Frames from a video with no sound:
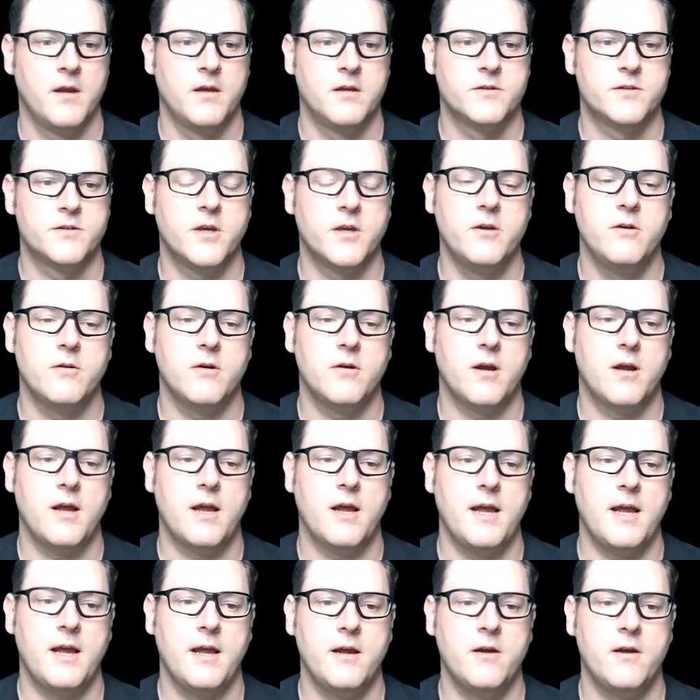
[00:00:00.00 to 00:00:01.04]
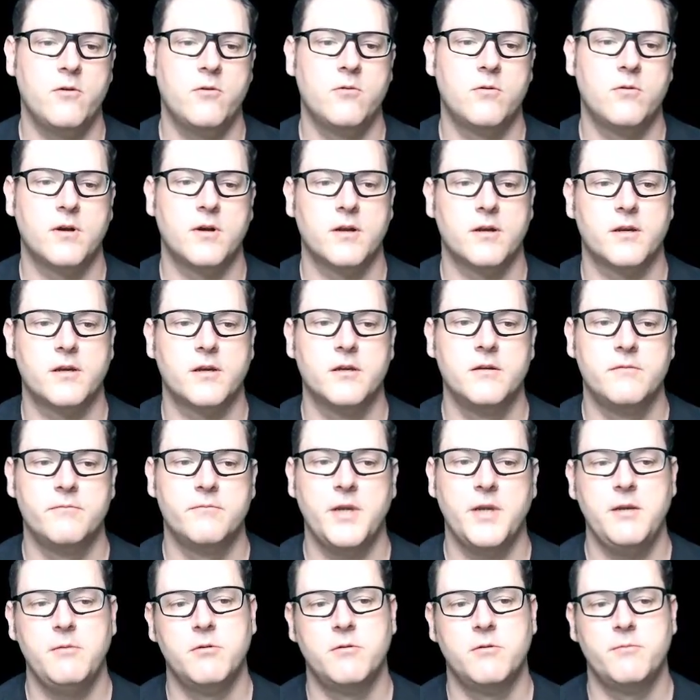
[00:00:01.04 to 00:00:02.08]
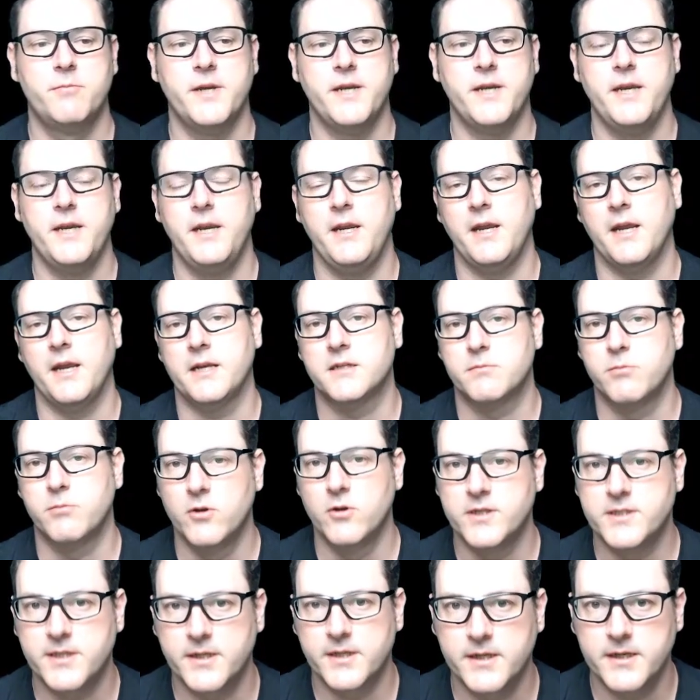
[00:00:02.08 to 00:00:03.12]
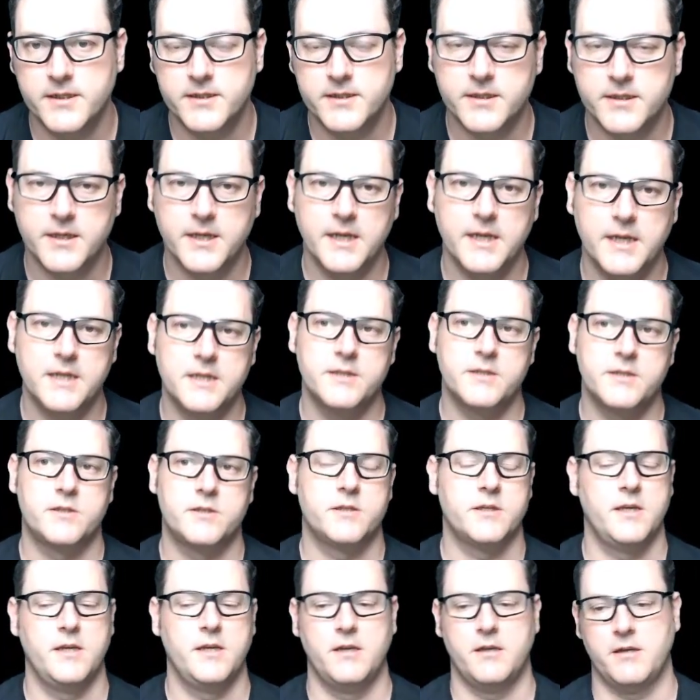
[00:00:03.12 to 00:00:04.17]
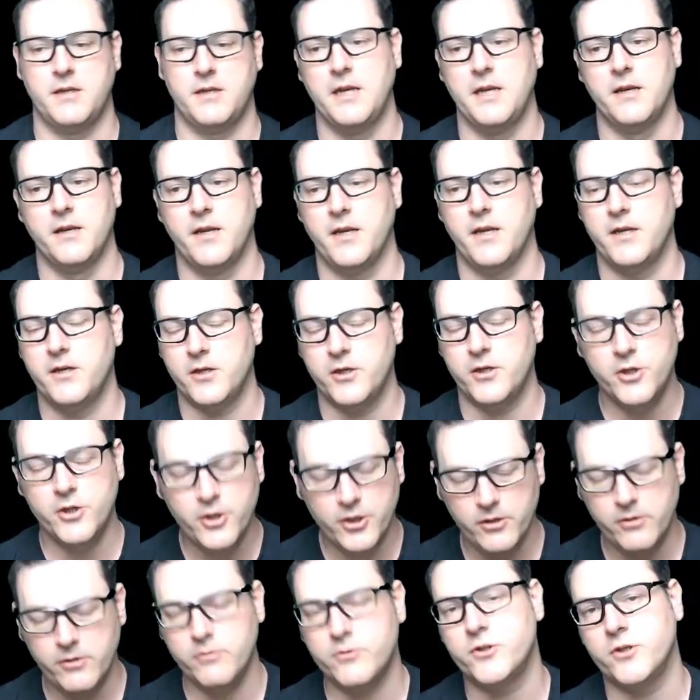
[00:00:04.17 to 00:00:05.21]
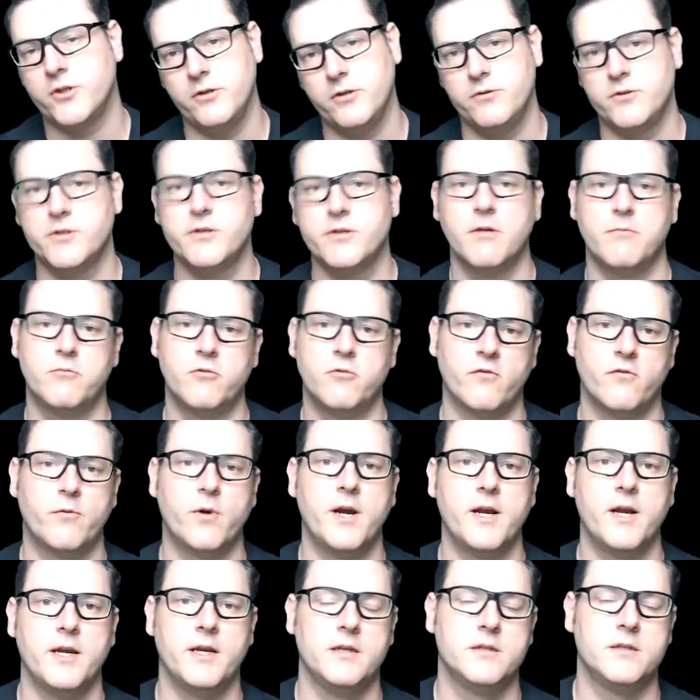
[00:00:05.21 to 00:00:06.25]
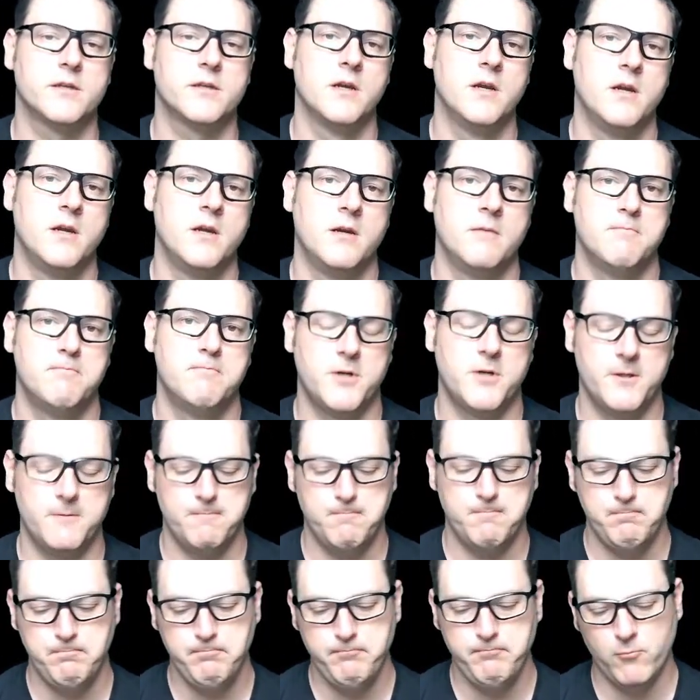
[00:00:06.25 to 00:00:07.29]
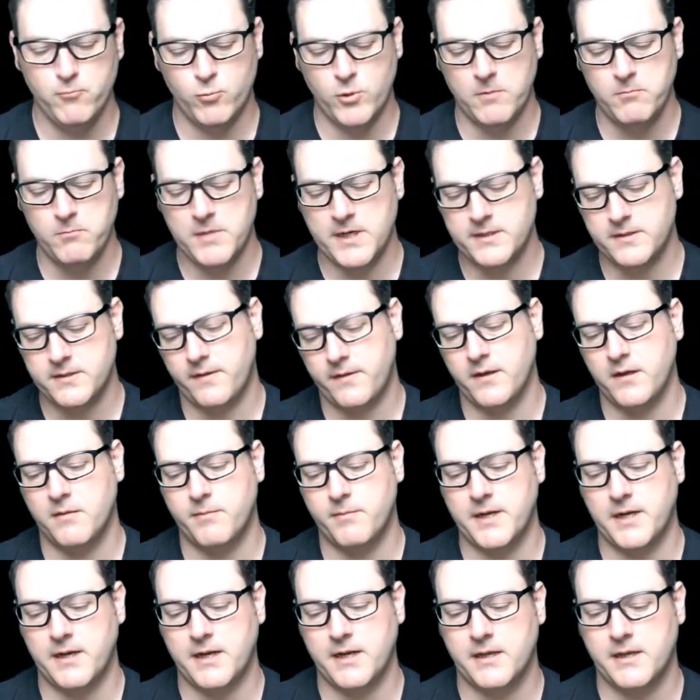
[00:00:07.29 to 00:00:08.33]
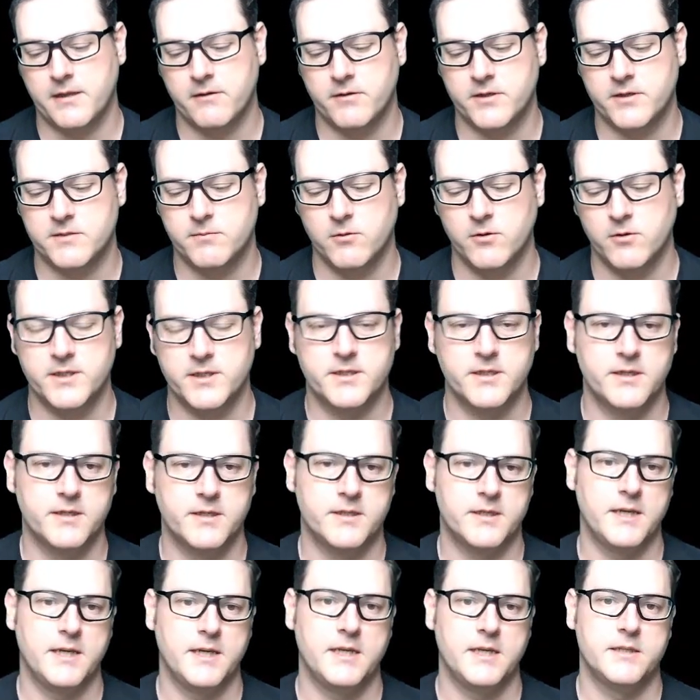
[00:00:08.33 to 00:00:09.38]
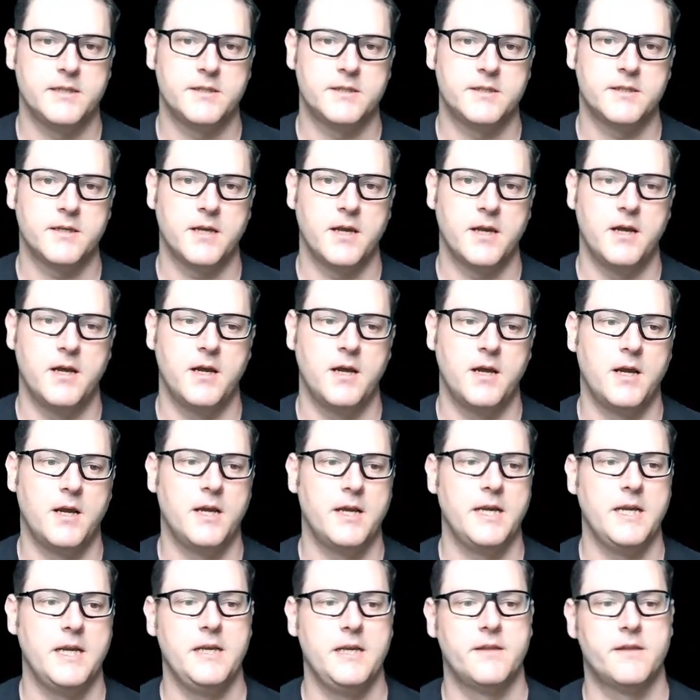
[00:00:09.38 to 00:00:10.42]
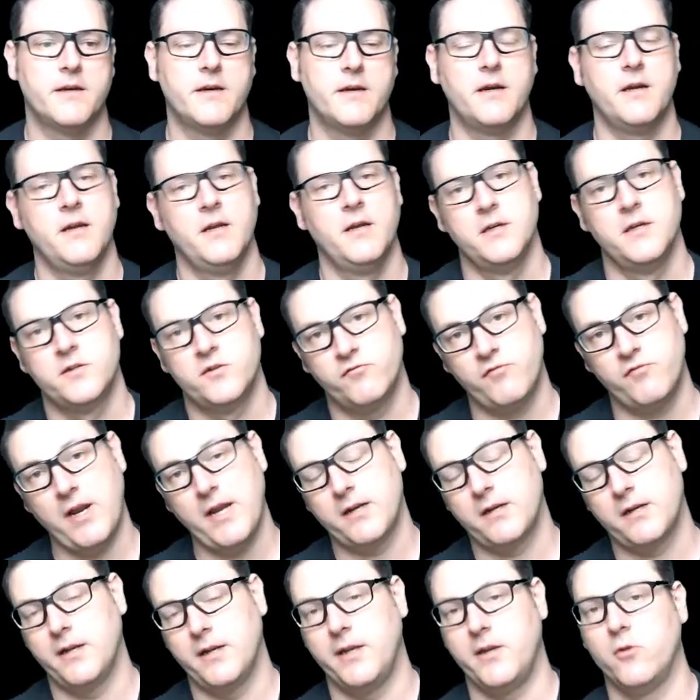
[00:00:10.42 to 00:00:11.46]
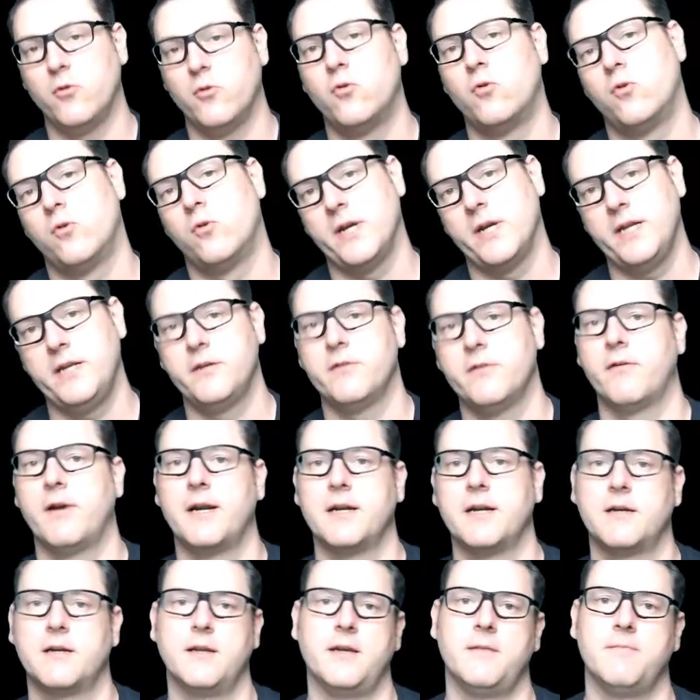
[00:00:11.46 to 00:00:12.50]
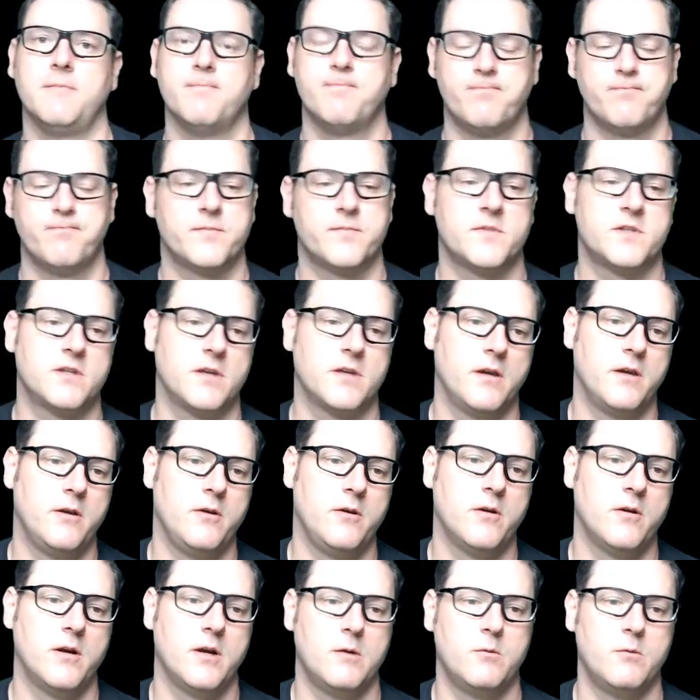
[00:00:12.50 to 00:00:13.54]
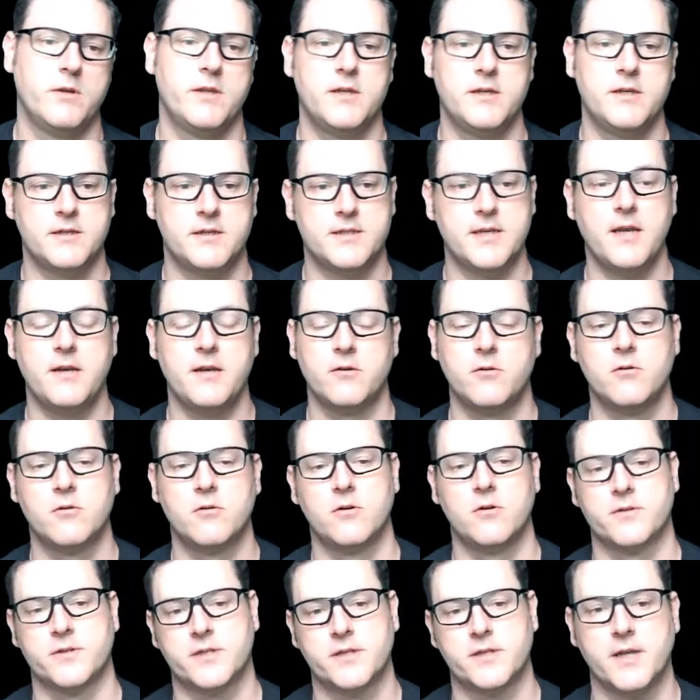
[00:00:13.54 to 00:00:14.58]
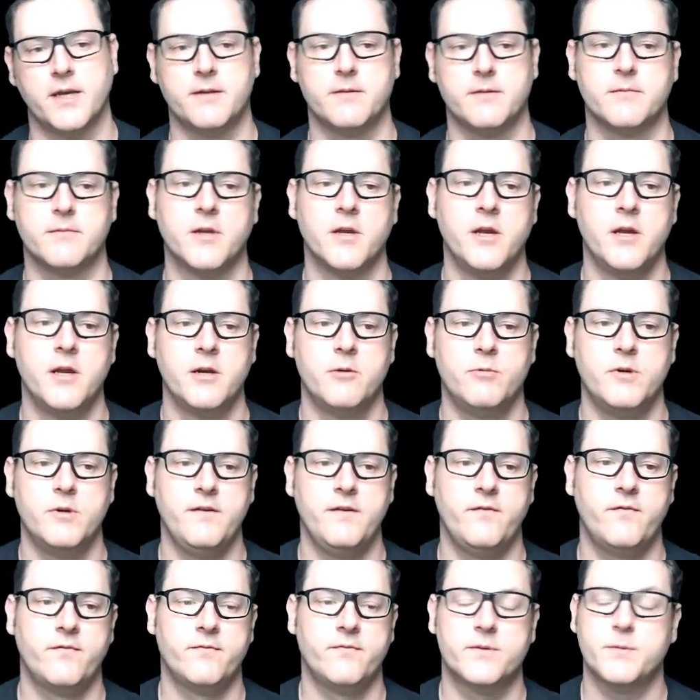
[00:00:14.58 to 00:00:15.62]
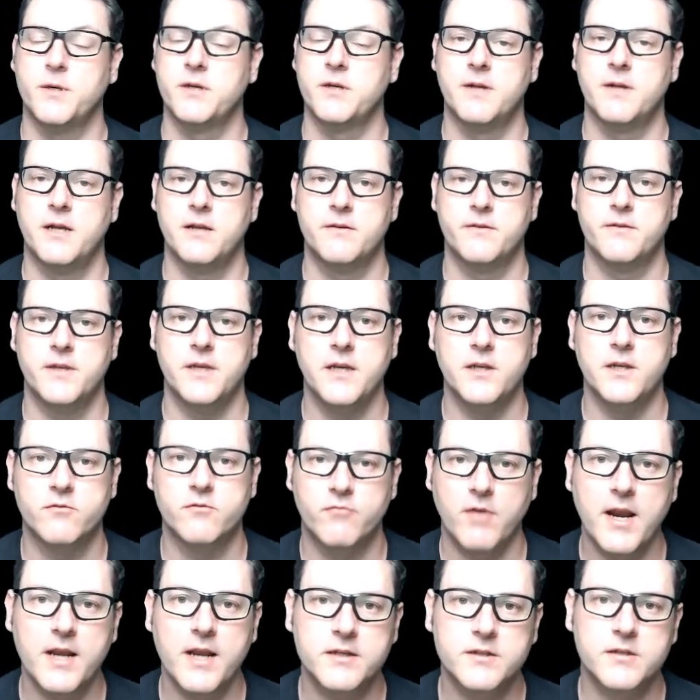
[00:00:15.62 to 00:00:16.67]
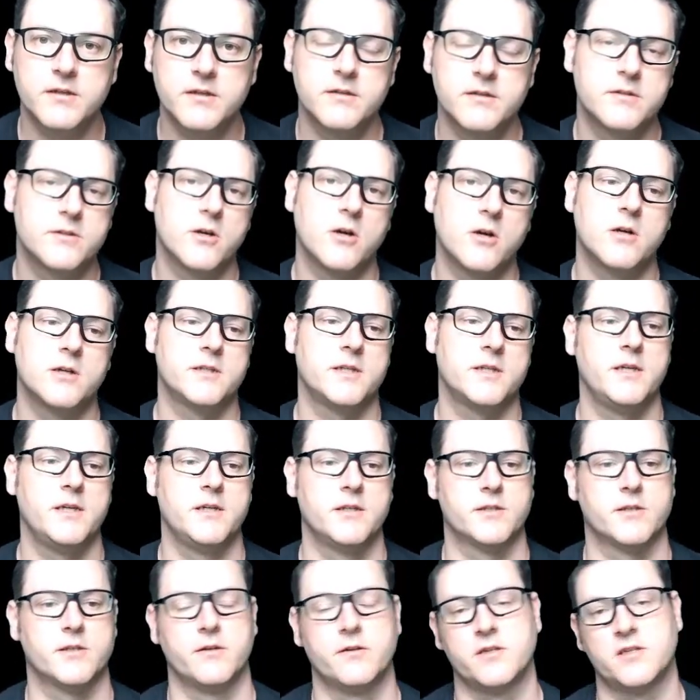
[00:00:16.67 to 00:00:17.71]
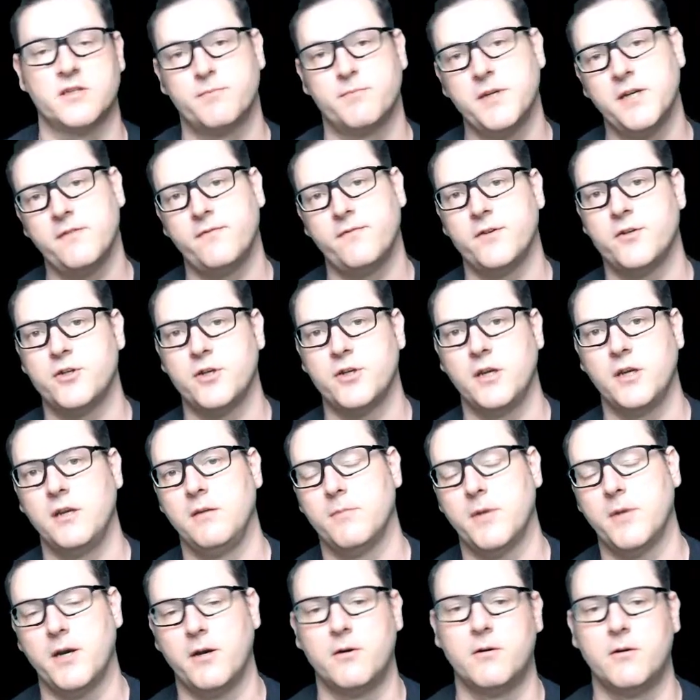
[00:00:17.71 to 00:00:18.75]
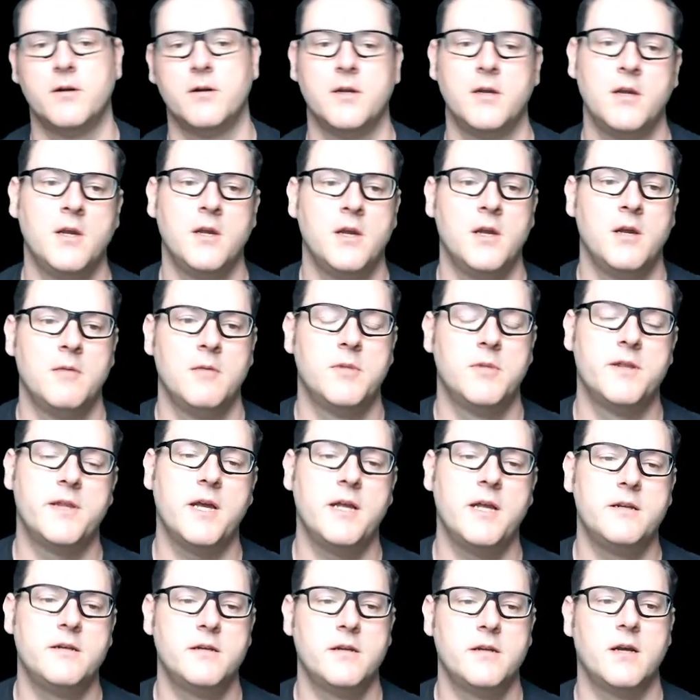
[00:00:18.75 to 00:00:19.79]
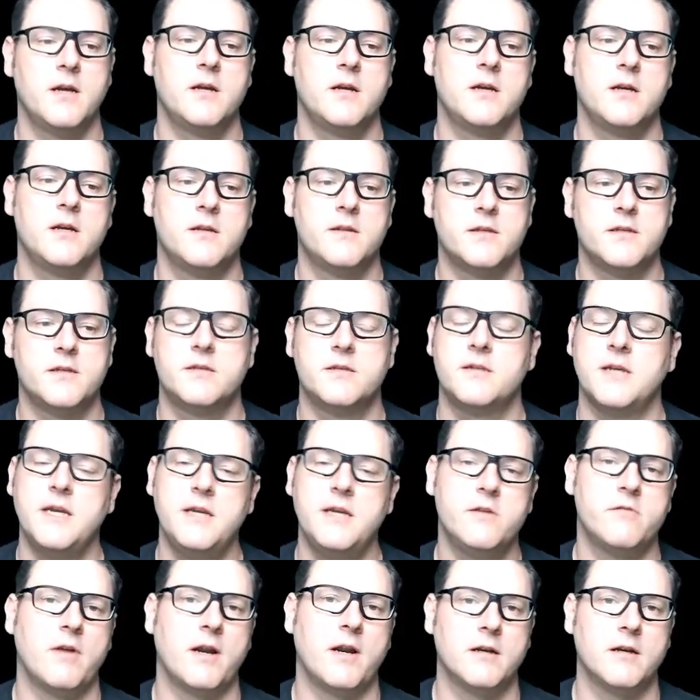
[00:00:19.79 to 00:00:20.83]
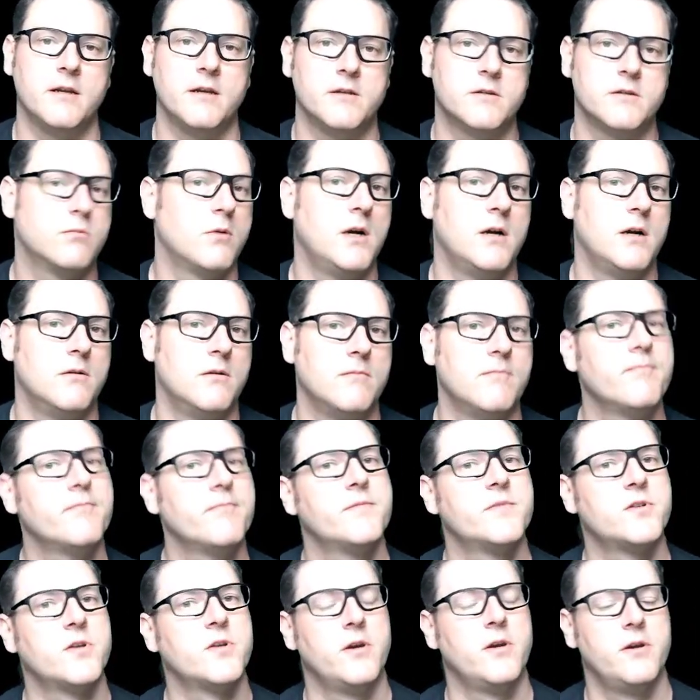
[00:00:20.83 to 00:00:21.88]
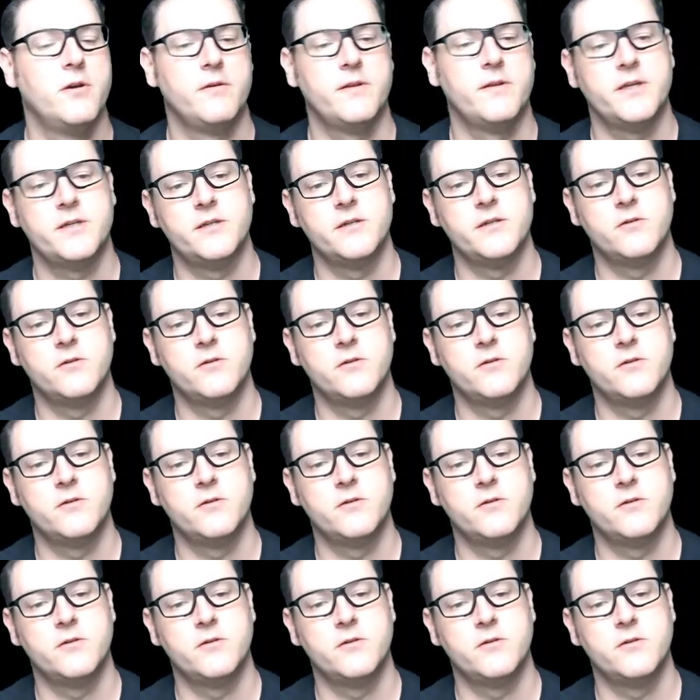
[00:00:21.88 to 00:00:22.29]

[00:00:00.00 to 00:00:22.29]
So how can people be exploited is in a huge number of ways. But one way to think about how they're exploited is either directly or indirectly. So within a technical concept, we've spoken about the direct targeting, so the spear phishing email, but then there's indirectly as well. So this